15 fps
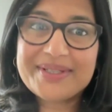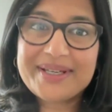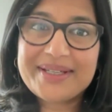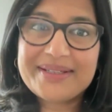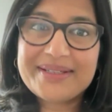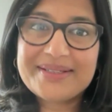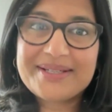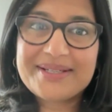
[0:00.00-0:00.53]

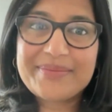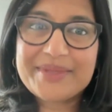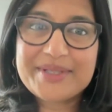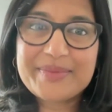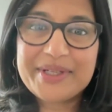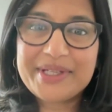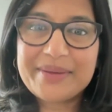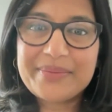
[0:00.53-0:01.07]
at a
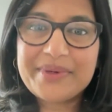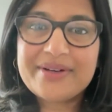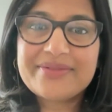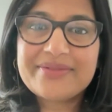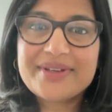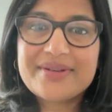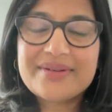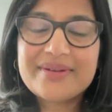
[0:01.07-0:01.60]
small
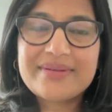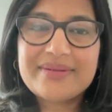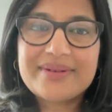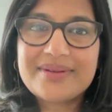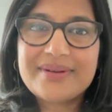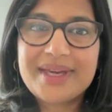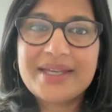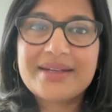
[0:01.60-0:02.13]
nonprofit,
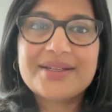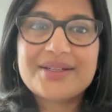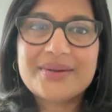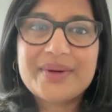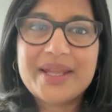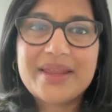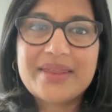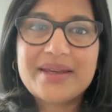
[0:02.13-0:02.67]
you cannot
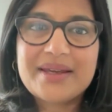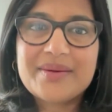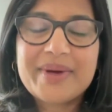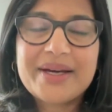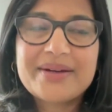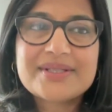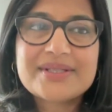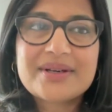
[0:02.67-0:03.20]
do anything about.